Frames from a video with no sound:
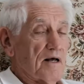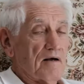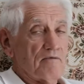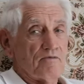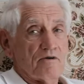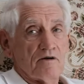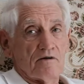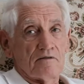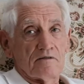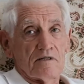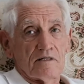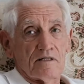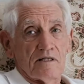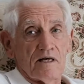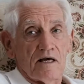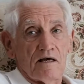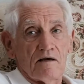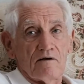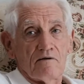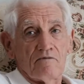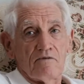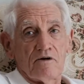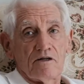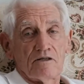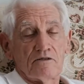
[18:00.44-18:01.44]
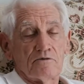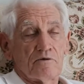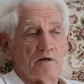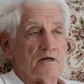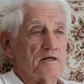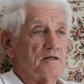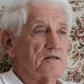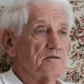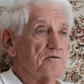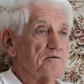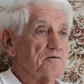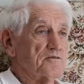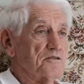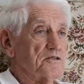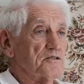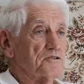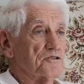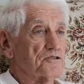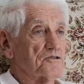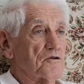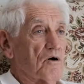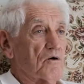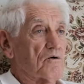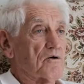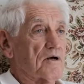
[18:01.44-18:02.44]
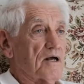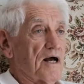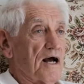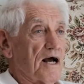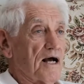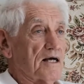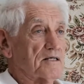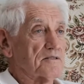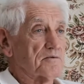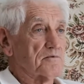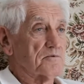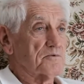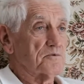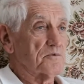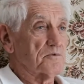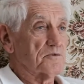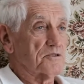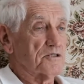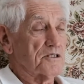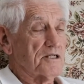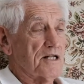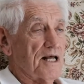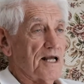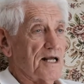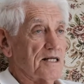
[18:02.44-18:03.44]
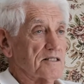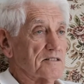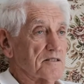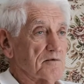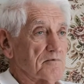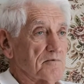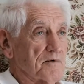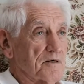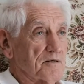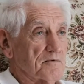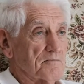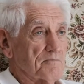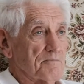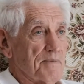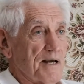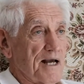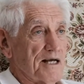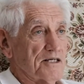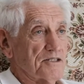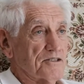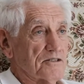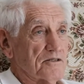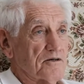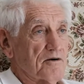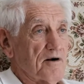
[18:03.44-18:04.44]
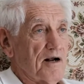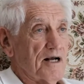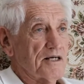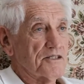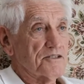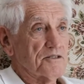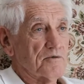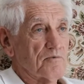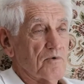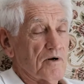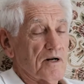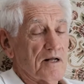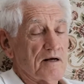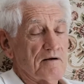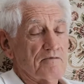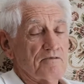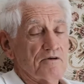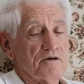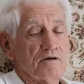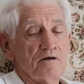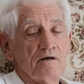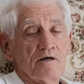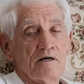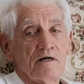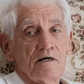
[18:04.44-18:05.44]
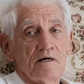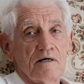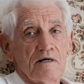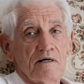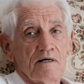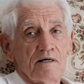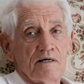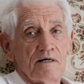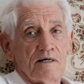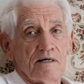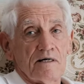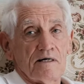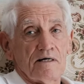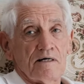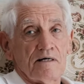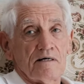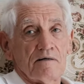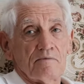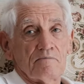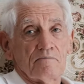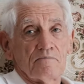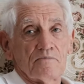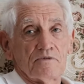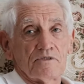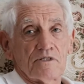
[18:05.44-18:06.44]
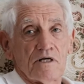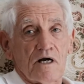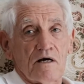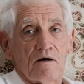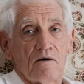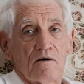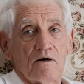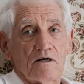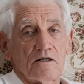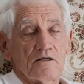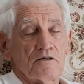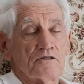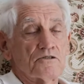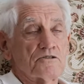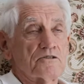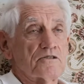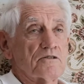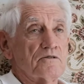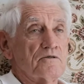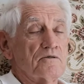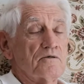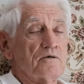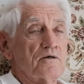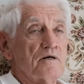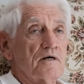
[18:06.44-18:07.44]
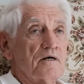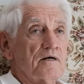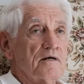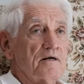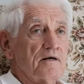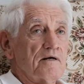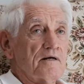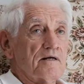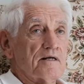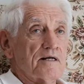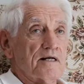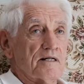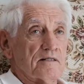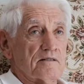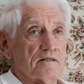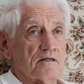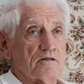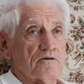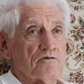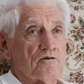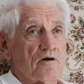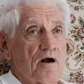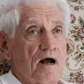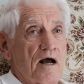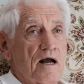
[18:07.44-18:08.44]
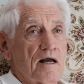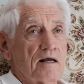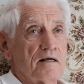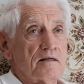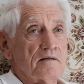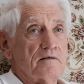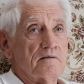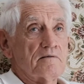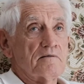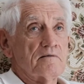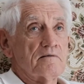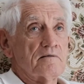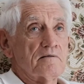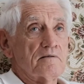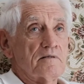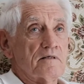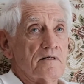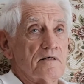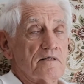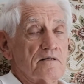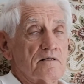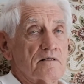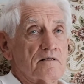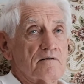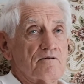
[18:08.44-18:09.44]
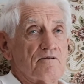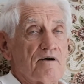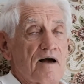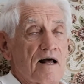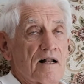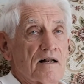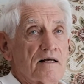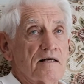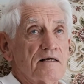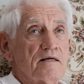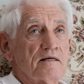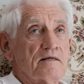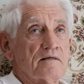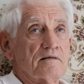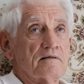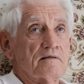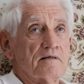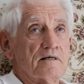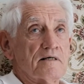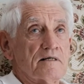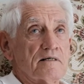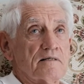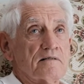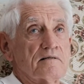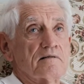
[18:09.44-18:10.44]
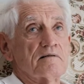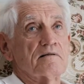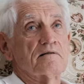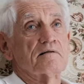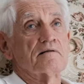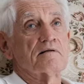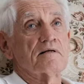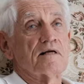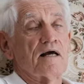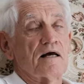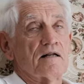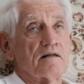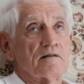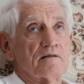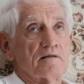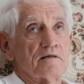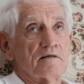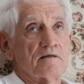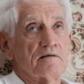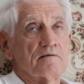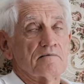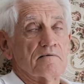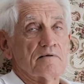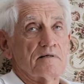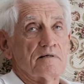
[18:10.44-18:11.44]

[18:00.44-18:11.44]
have you, and then they eventually introduced stock cars, which were sedans that can bash and crash and what have you. So I used to get the train into the valley and go to the